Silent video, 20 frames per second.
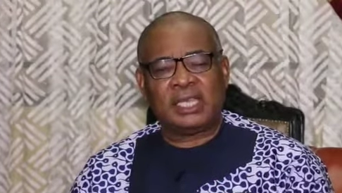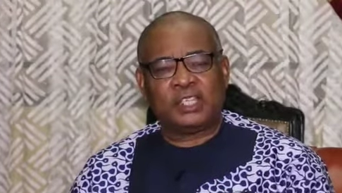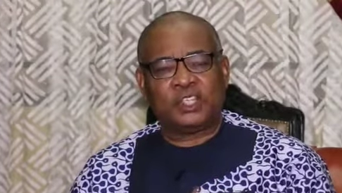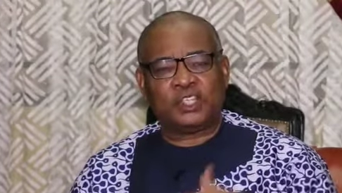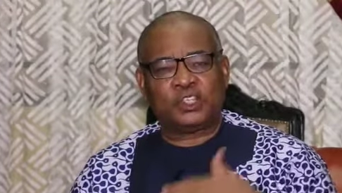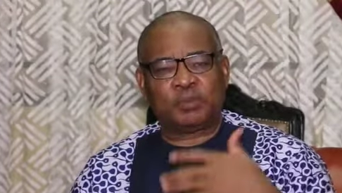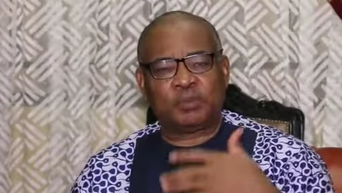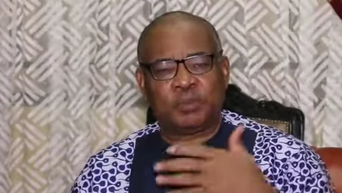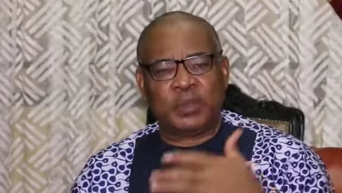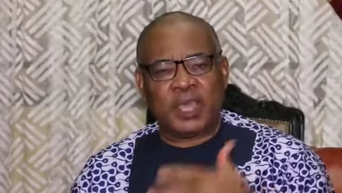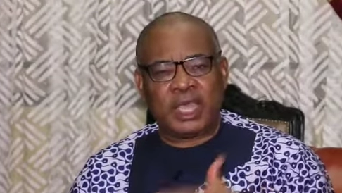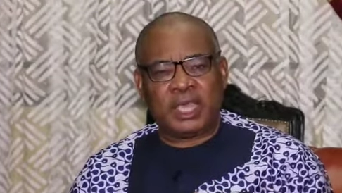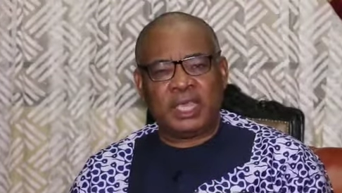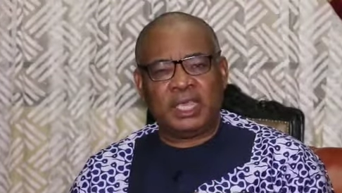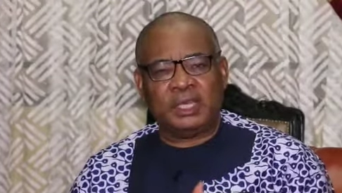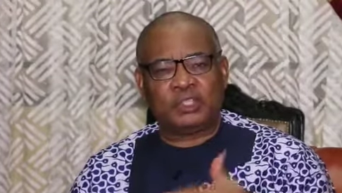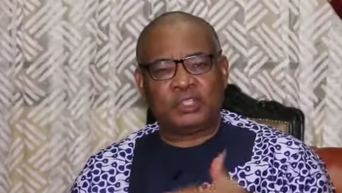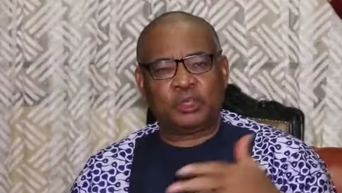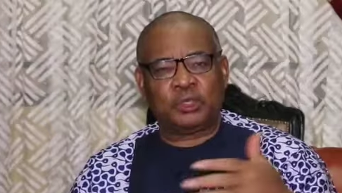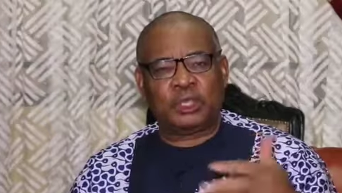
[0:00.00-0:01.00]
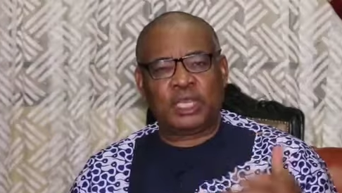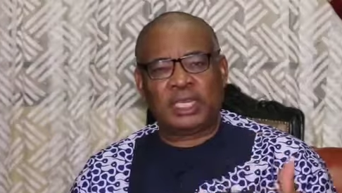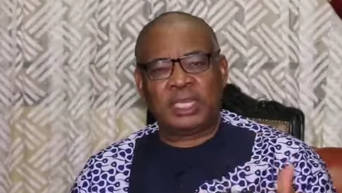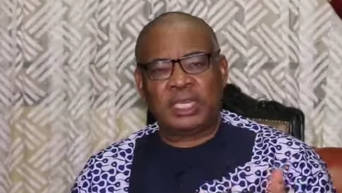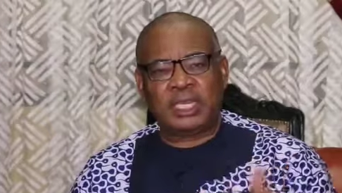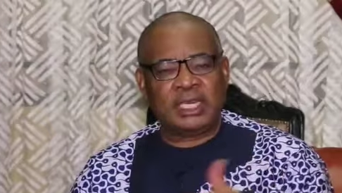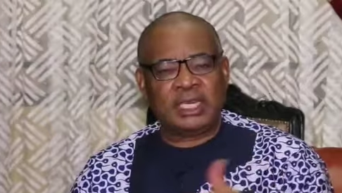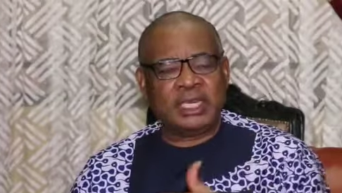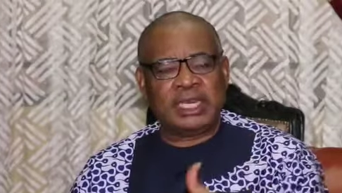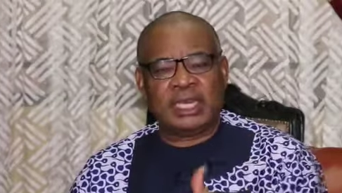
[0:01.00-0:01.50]
speaking to the
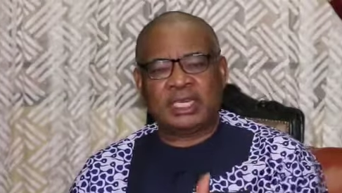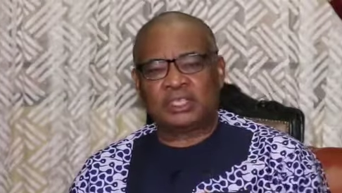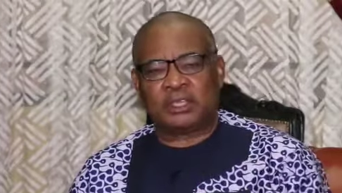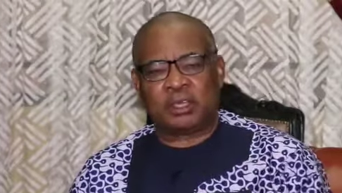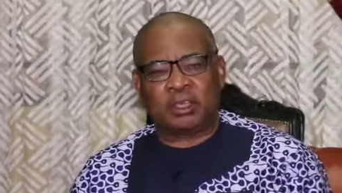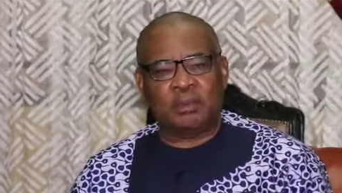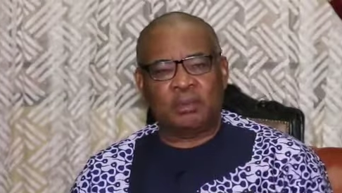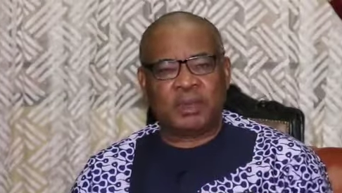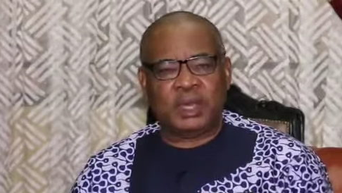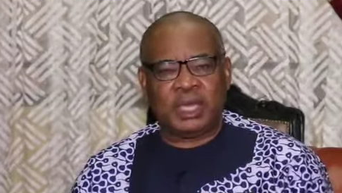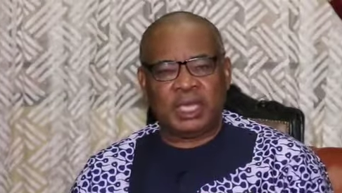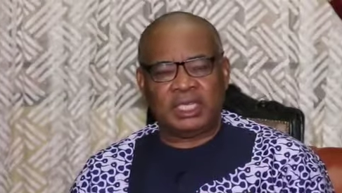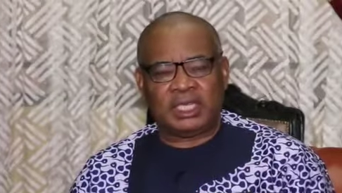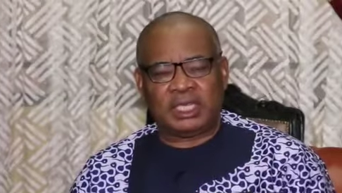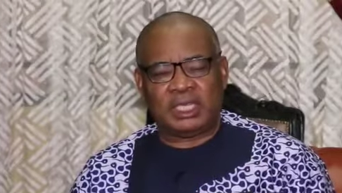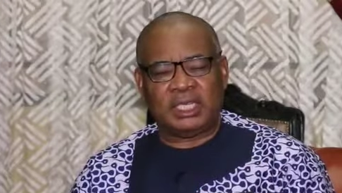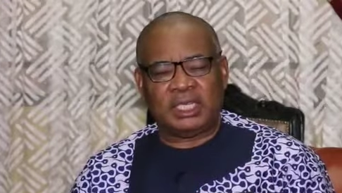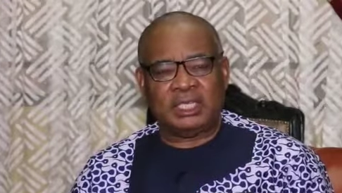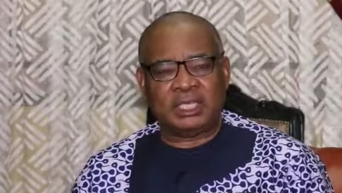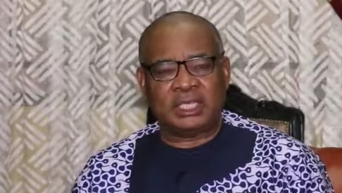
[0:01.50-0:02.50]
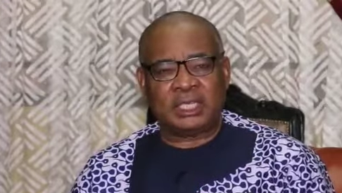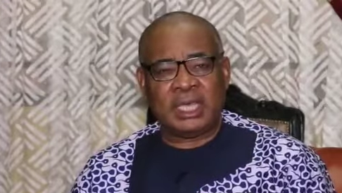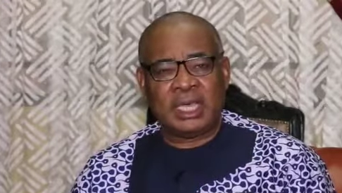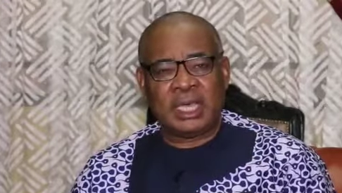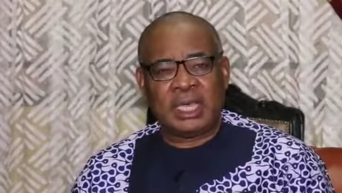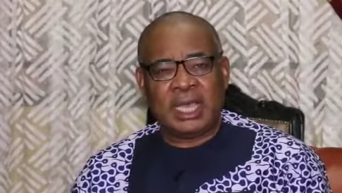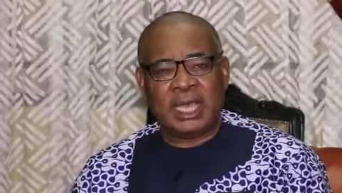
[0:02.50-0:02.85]
Indian communities